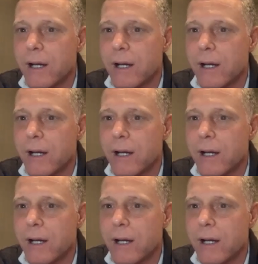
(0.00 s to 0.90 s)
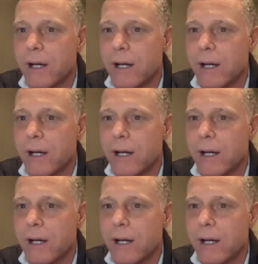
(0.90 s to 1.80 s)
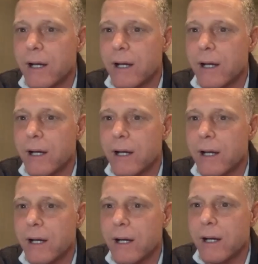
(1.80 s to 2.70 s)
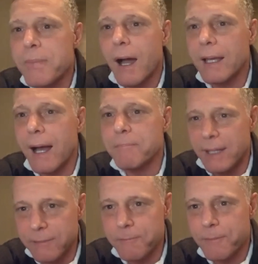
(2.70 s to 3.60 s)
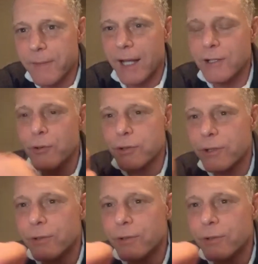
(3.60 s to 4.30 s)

Not my body. I mean, and I know you're you.